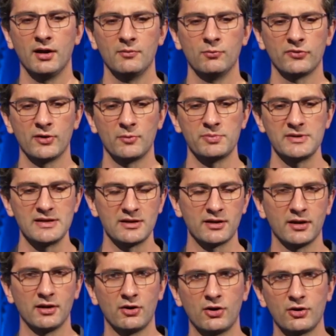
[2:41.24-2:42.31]
without being
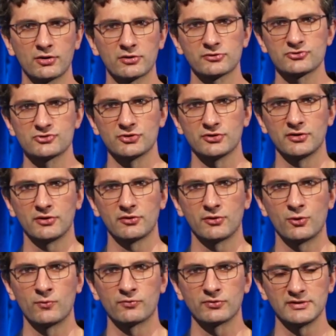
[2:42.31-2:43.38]
harsh or
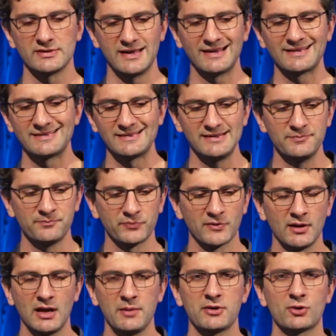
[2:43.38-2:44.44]
overly SE. I
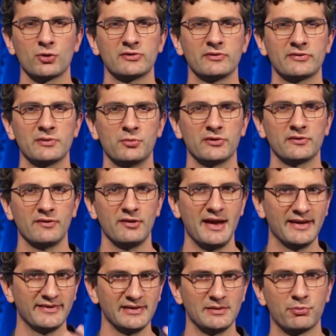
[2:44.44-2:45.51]
mean, of course, if someone is a very
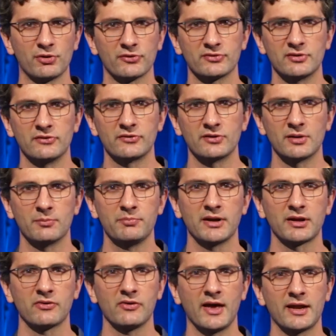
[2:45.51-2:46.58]
SE person, it's gonna
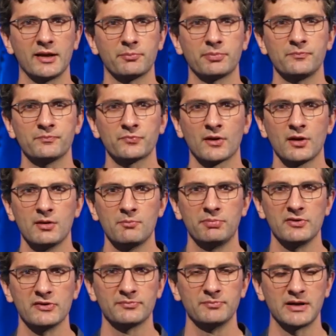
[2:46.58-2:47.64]
pick that up,
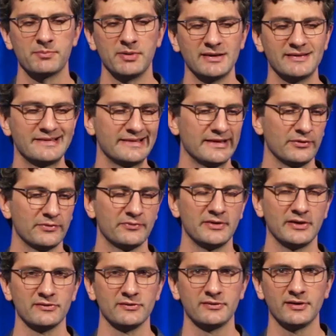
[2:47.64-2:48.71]
but this mic by itself
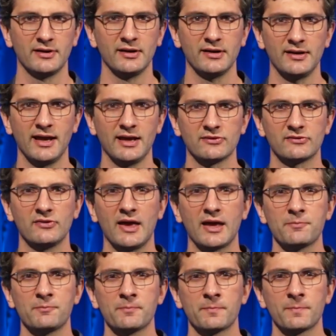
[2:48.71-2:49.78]
doesn't enhance that.